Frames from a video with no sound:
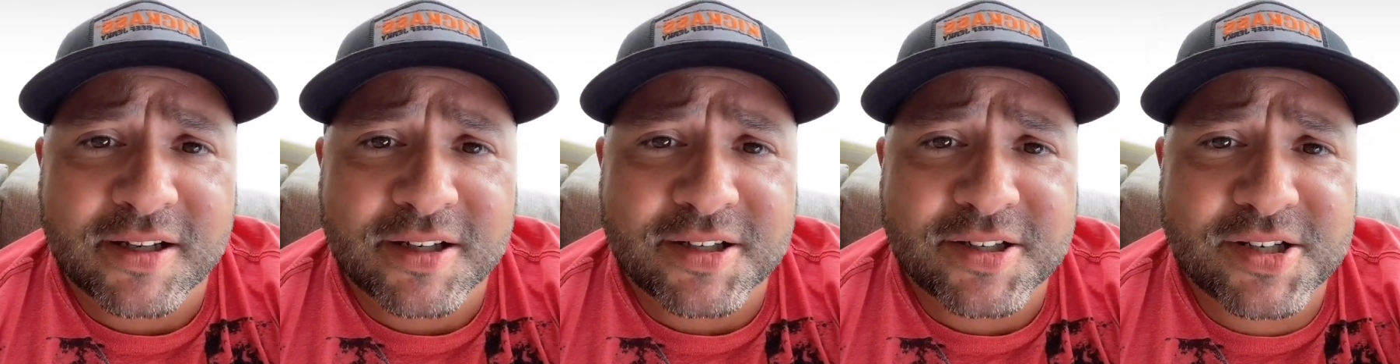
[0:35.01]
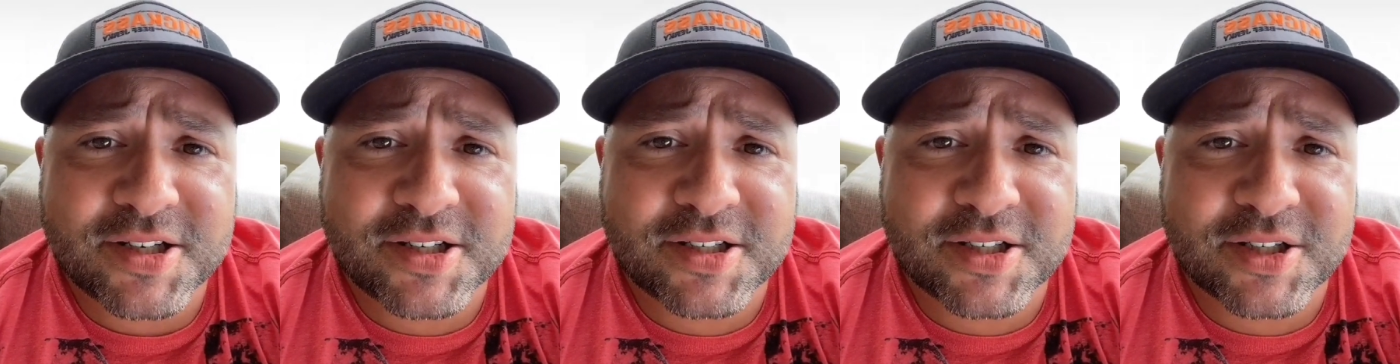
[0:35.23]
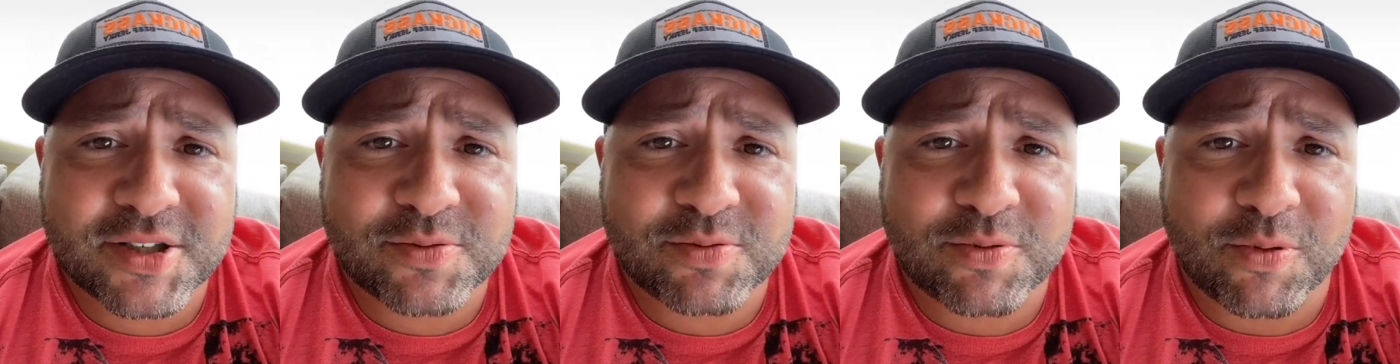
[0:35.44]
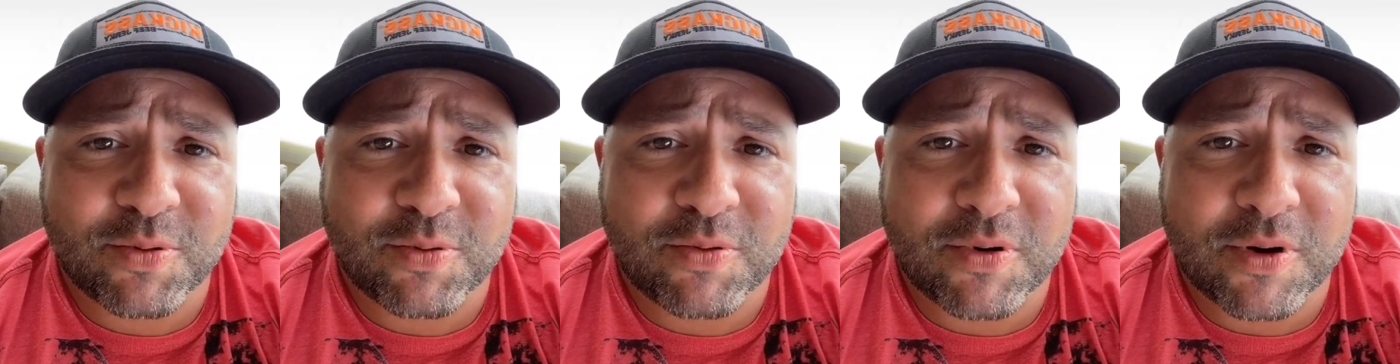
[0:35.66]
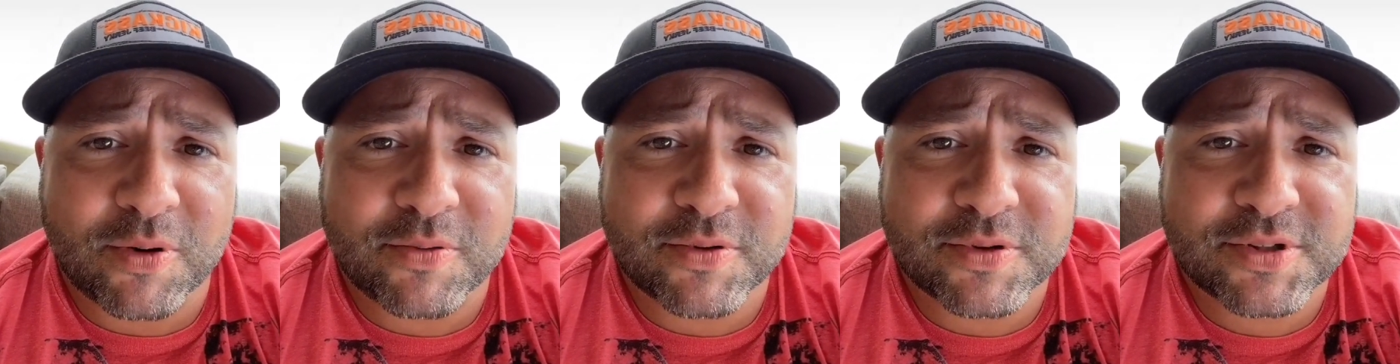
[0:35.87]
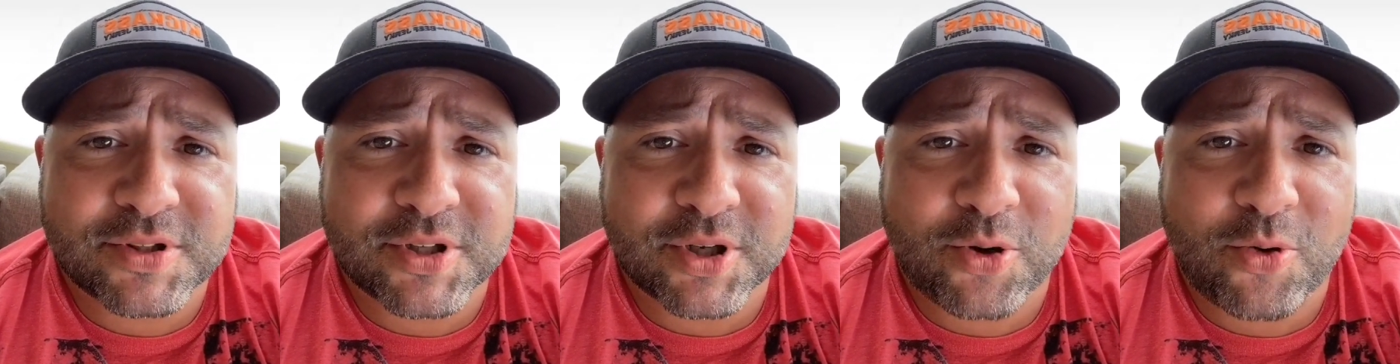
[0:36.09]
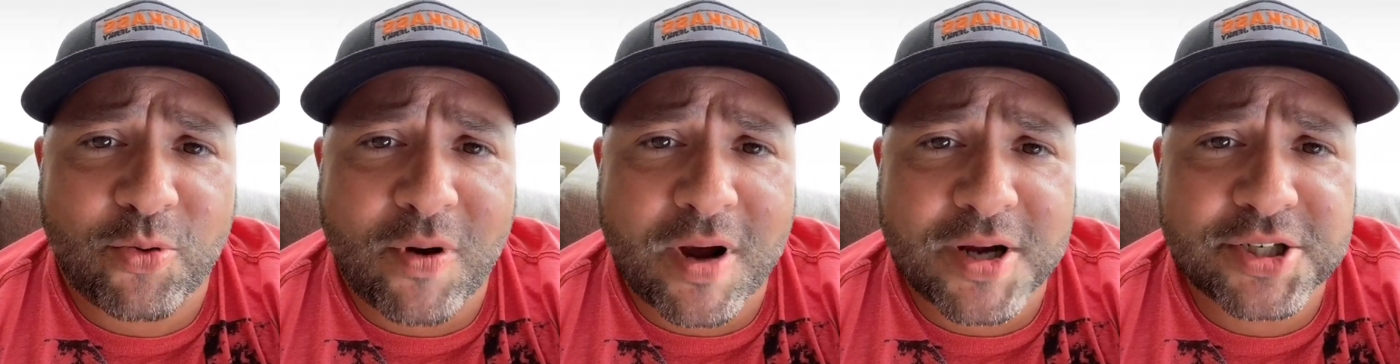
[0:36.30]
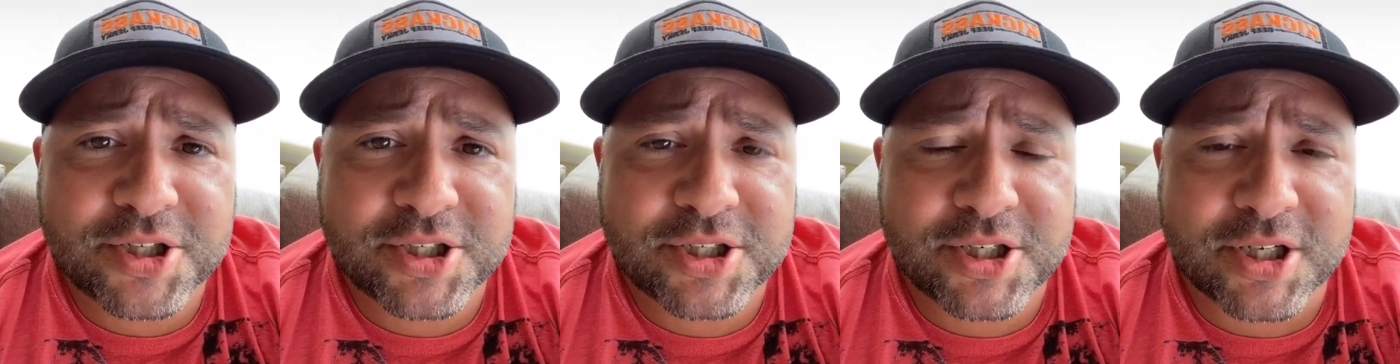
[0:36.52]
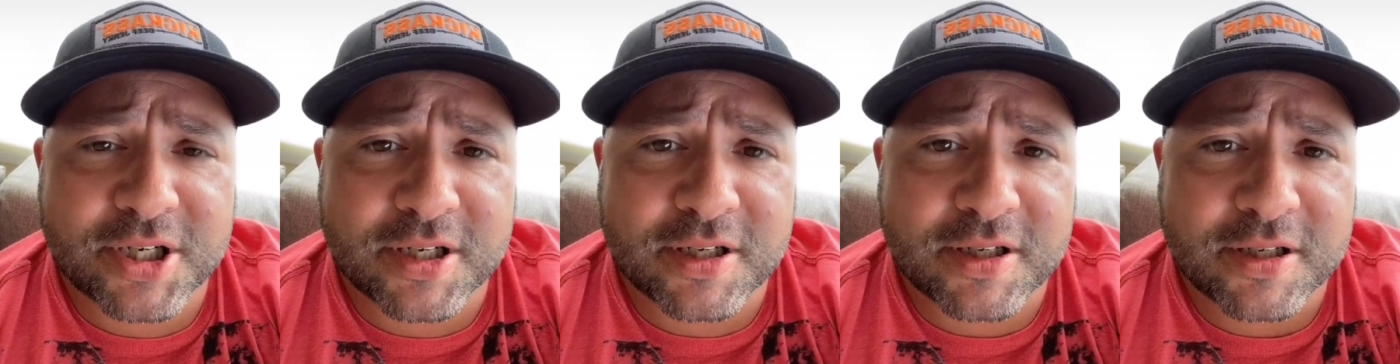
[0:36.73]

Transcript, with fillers: She says, well, what was the question?